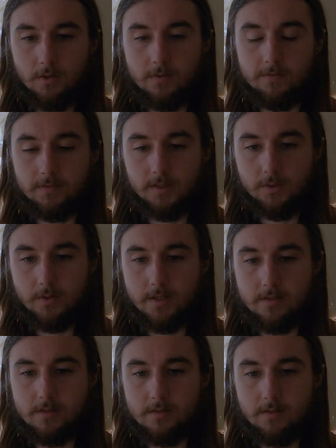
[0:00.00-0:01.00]

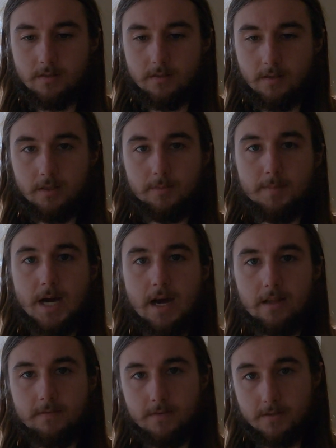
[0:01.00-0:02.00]
fluids in the
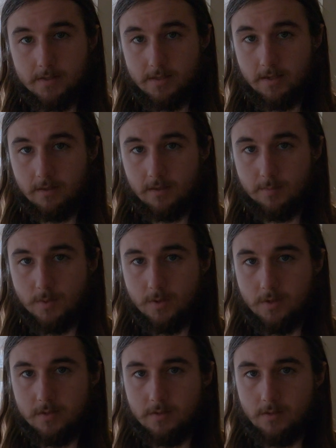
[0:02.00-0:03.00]
body first thing in the
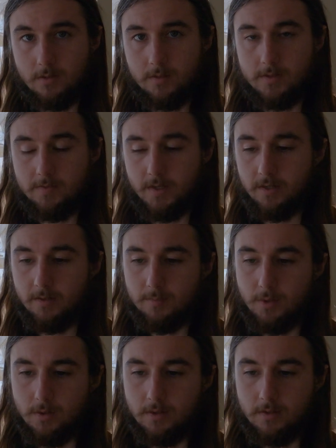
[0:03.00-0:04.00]
morning too is very
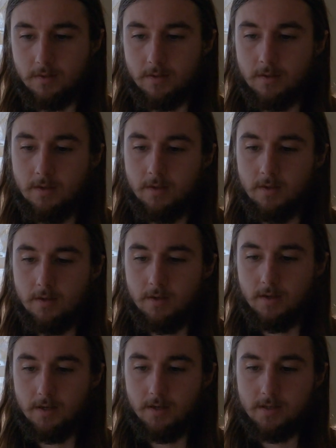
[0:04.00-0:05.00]
important.
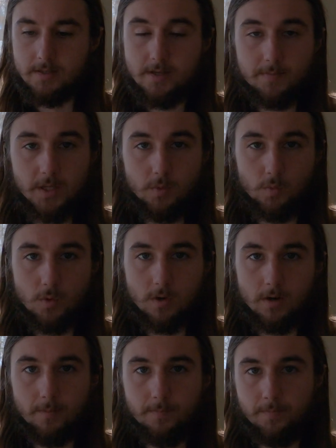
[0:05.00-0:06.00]
Something
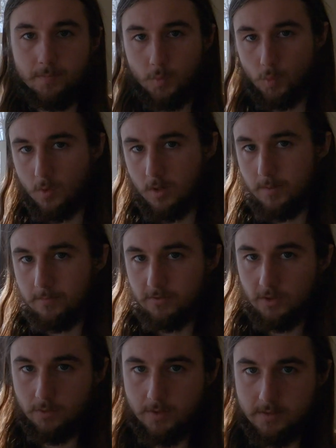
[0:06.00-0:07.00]
warm. Warm
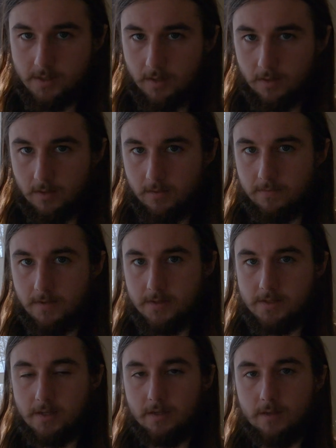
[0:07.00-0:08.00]
fluids are good
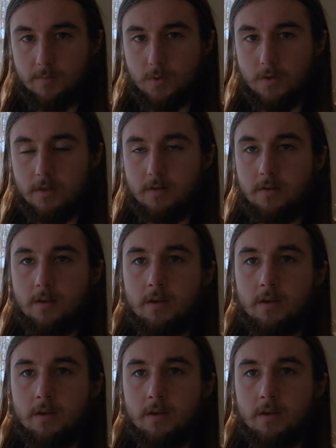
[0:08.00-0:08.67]
first thing in the morning.